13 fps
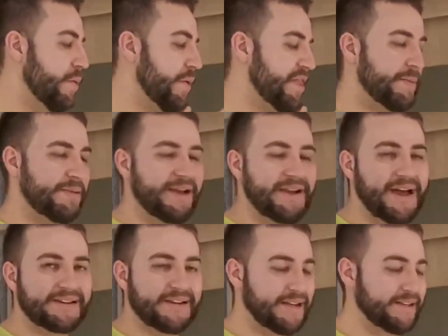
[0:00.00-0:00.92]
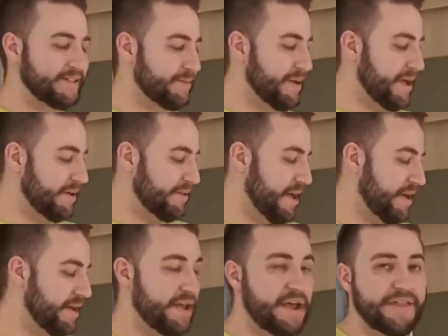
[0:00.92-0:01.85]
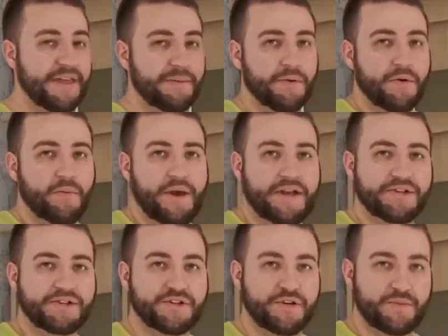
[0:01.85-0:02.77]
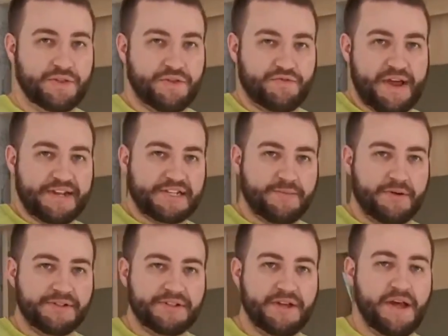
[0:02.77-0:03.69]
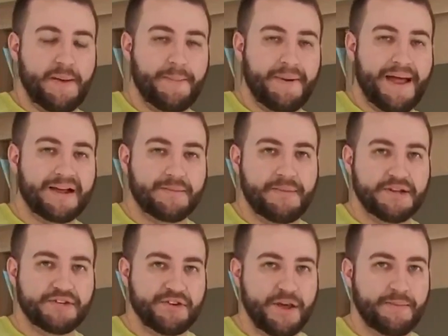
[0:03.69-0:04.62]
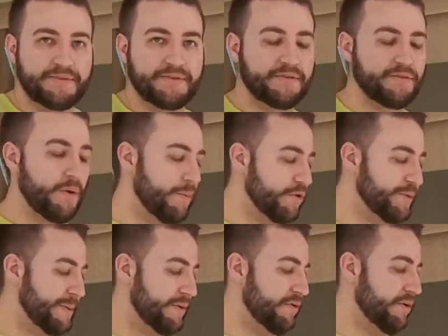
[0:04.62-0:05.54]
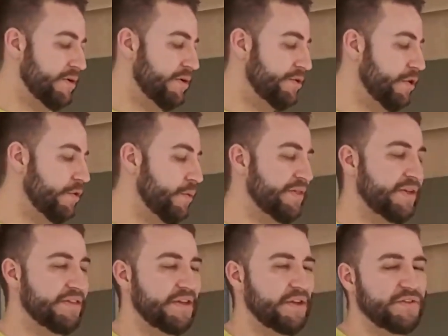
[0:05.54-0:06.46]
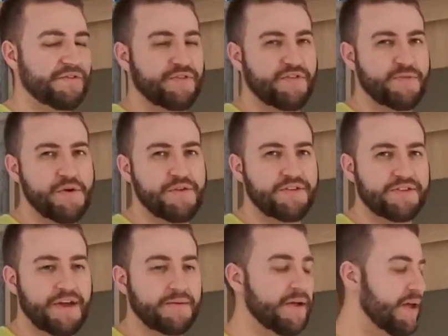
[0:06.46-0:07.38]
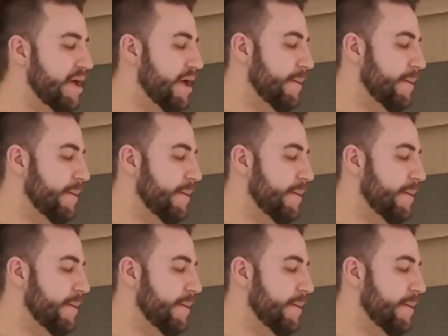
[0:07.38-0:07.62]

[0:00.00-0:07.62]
When they played Atalanta back then, they wore a white shirt with a red sponsor and black pinstripes. It's what most people know when they think of Merthyr Town.